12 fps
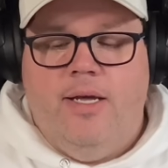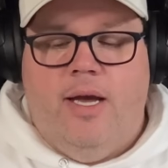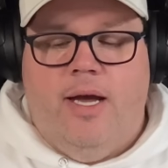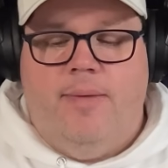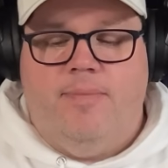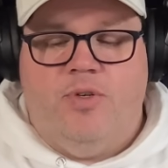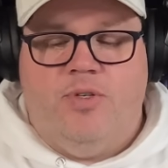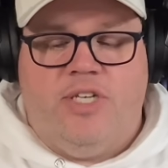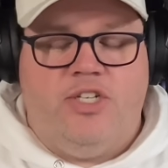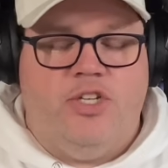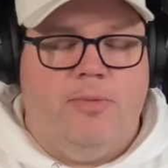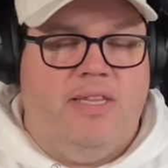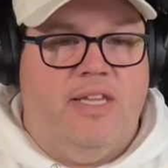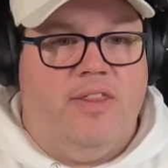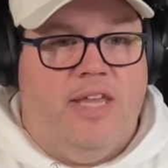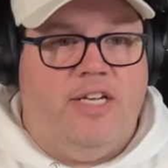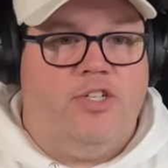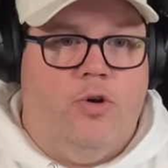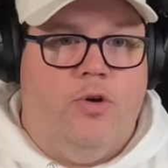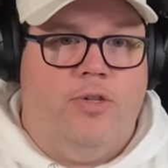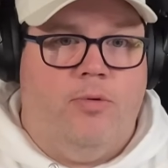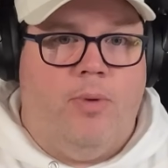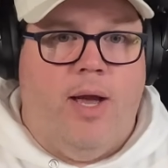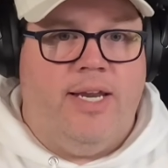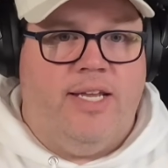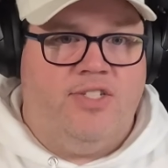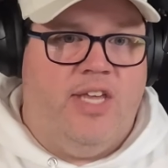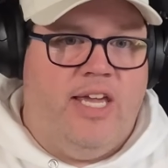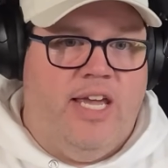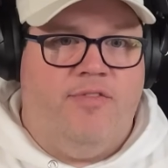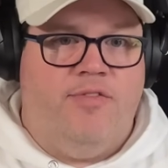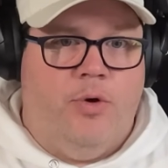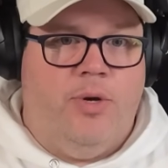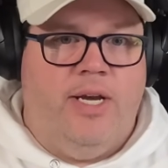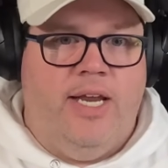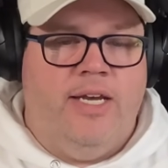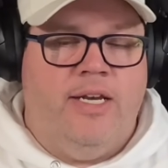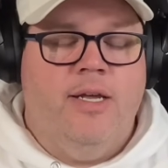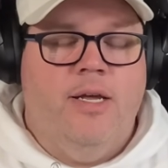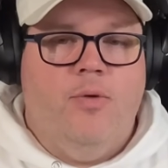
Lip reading: to essentially mean that they turn the ridings, they get voted in.